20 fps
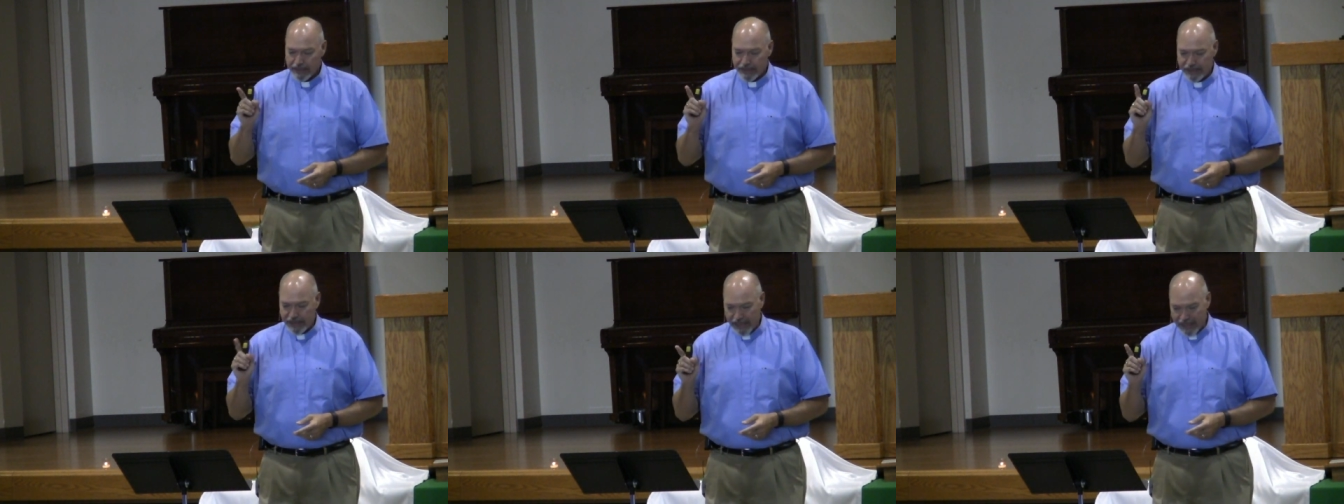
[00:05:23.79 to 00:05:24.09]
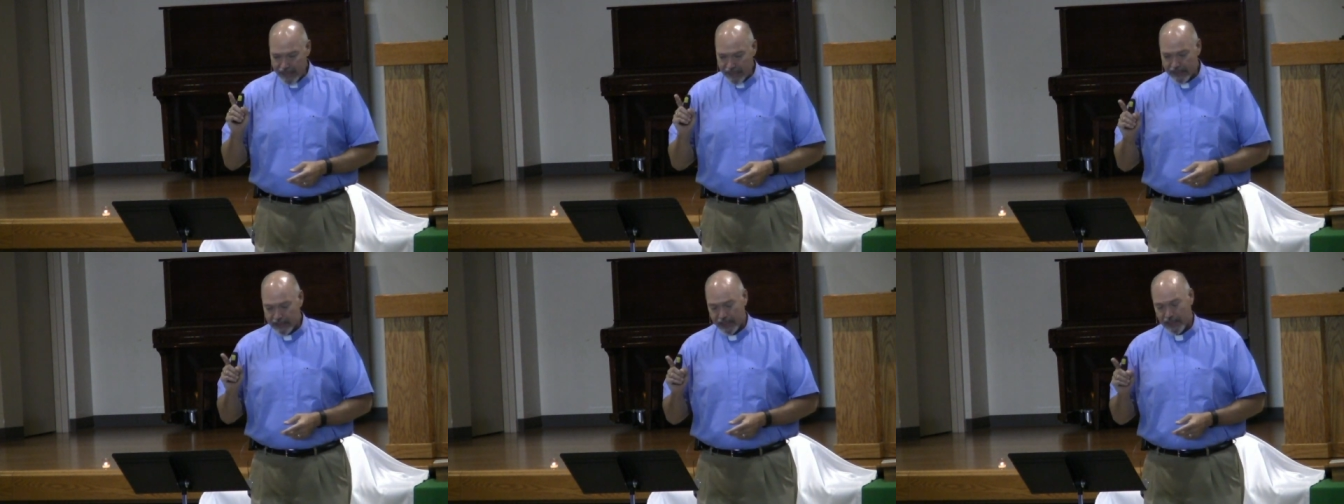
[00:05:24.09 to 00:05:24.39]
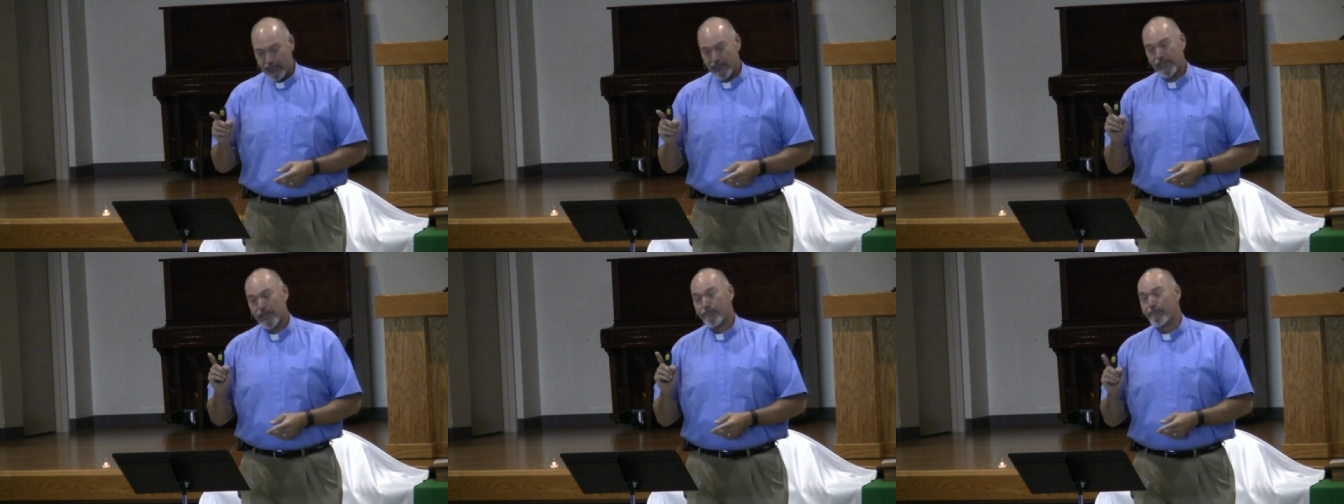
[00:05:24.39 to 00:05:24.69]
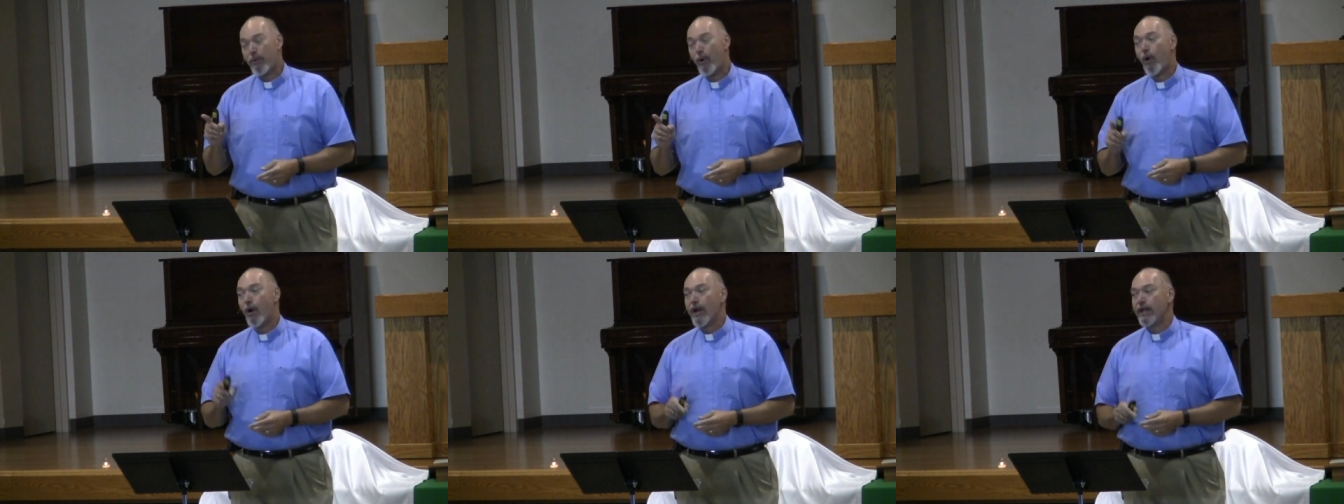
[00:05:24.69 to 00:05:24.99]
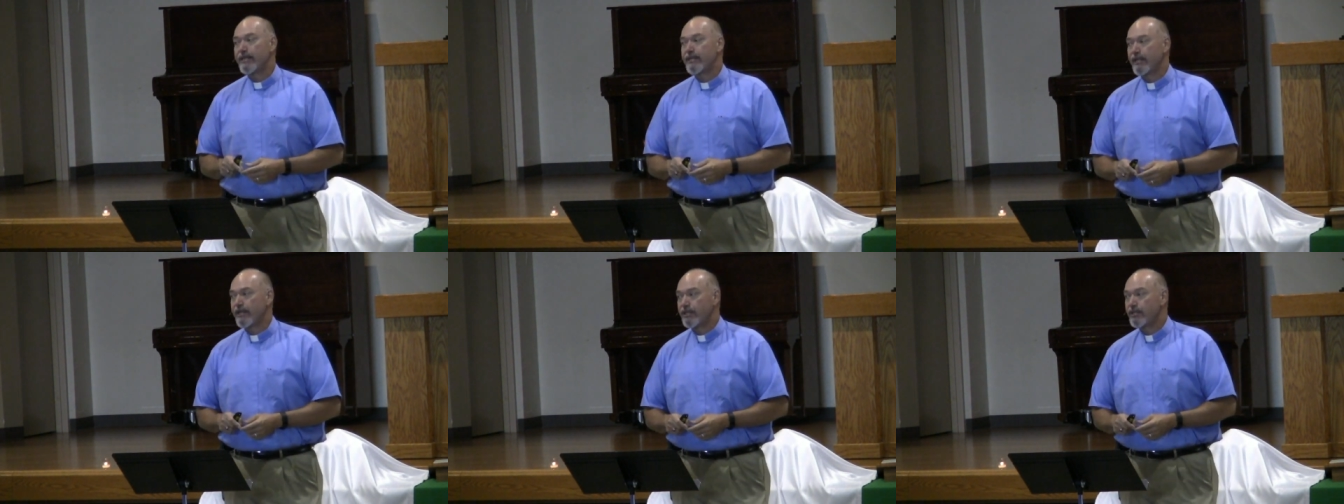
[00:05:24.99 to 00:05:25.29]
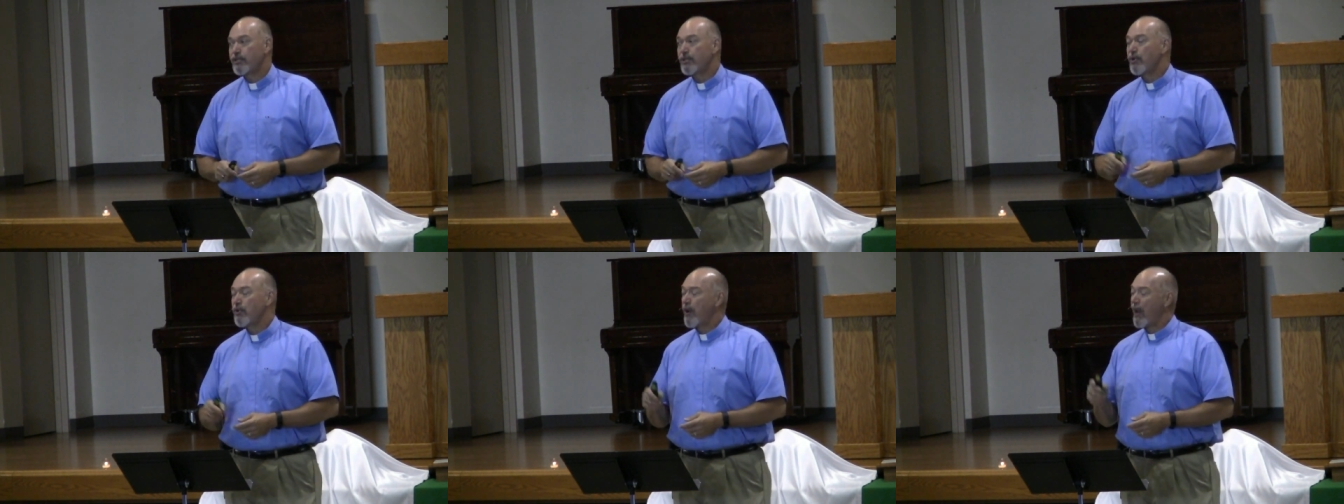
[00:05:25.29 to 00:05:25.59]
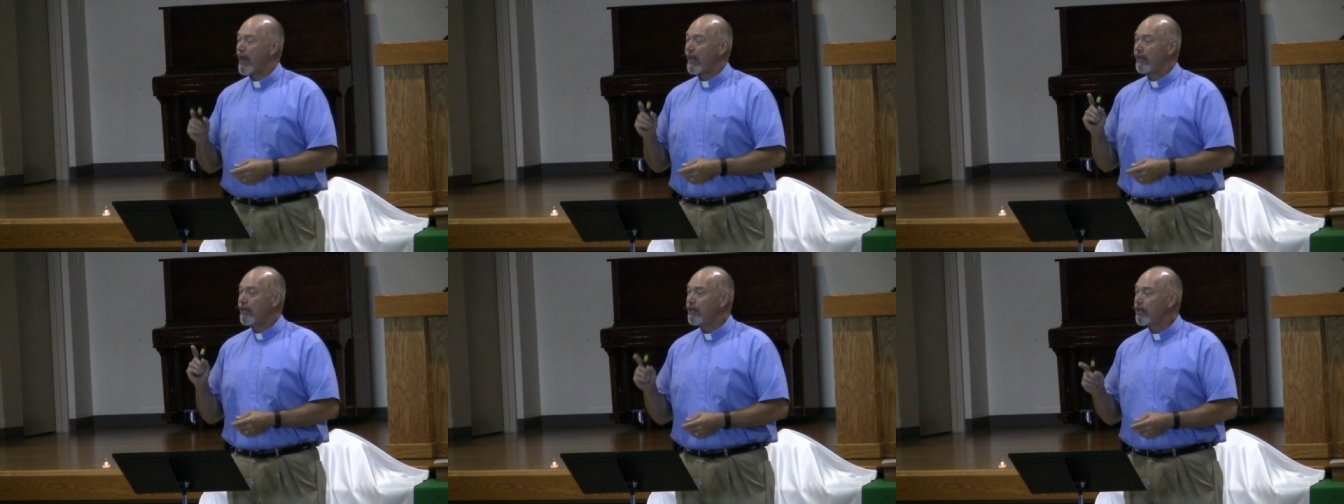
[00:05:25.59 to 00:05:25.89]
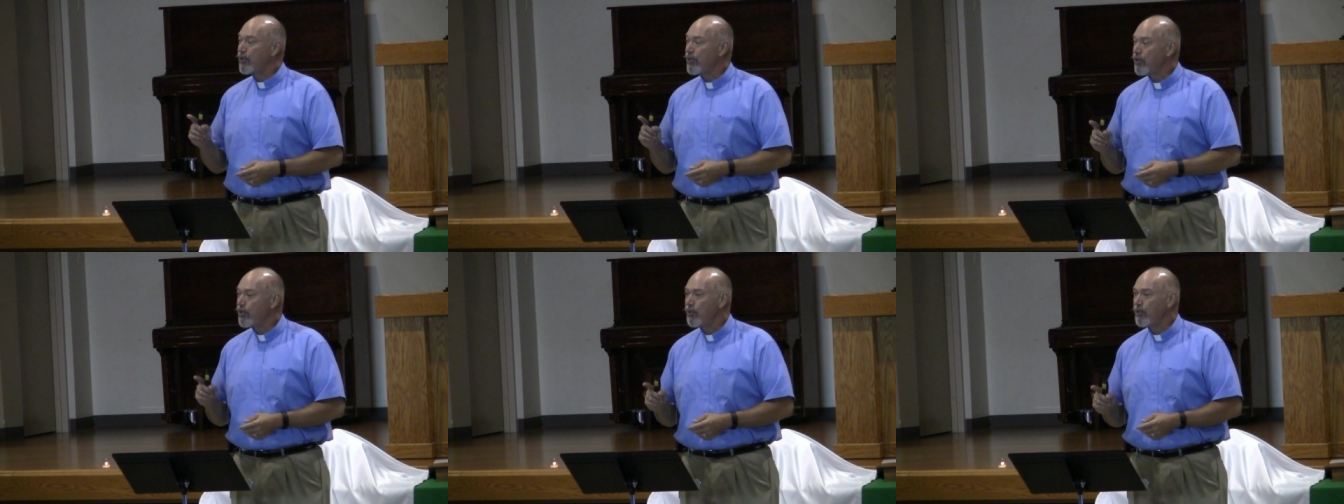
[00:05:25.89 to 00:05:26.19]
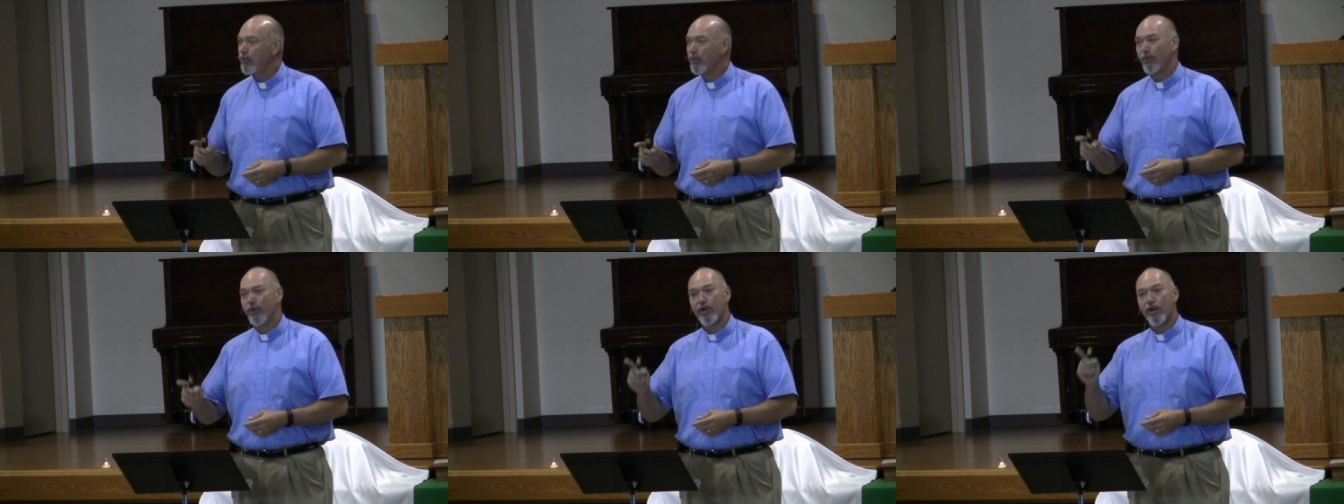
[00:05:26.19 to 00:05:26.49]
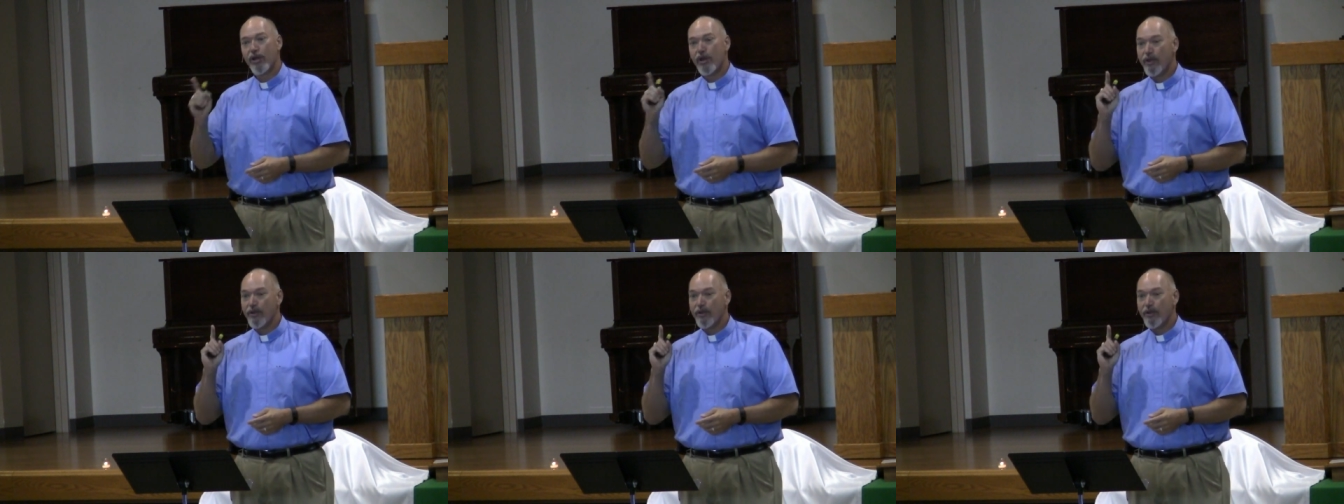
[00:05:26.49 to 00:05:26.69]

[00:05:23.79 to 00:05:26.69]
Jesus pointed to a new